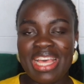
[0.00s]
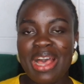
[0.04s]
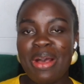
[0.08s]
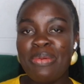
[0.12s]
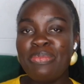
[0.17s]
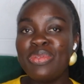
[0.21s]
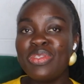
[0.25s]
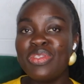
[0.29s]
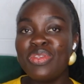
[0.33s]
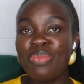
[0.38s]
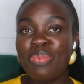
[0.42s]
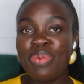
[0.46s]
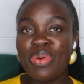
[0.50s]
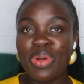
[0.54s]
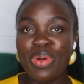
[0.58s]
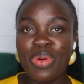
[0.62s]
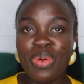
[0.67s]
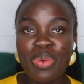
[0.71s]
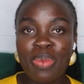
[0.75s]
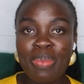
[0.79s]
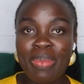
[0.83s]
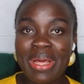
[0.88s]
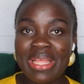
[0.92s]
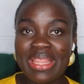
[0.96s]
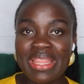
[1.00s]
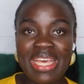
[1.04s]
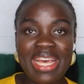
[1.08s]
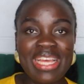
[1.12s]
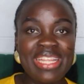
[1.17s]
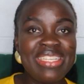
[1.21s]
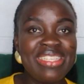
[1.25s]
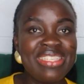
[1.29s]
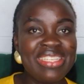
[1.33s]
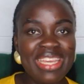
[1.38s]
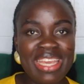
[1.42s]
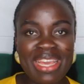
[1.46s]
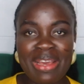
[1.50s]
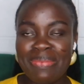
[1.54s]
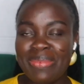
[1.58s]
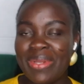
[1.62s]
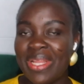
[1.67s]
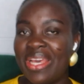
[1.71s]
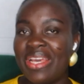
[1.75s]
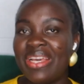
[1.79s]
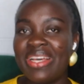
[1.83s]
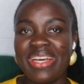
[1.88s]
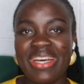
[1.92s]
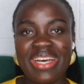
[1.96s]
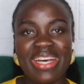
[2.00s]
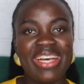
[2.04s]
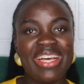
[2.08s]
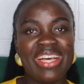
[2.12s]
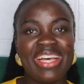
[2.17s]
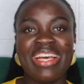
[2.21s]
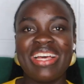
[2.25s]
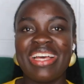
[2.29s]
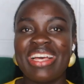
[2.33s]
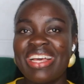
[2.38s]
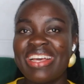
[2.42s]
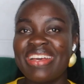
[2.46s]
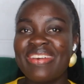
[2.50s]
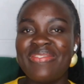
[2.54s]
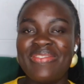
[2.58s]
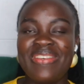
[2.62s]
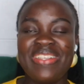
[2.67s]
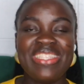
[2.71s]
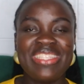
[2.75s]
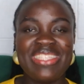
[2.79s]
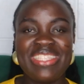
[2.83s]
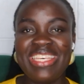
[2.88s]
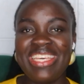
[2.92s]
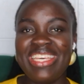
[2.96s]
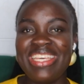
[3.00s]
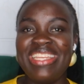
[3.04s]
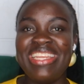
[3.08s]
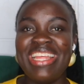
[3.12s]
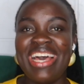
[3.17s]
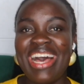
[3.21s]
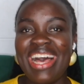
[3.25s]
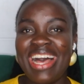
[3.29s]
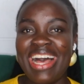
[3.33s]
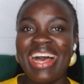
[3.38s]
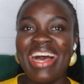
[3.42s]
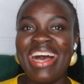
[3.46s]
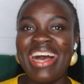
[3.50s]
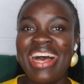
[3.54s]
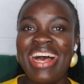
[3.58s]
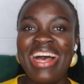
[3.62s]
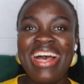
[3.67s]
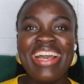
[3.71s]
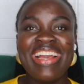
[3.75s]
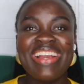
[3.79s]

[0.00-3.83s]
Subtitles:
I'm super cool, but that day I'm like, Christina,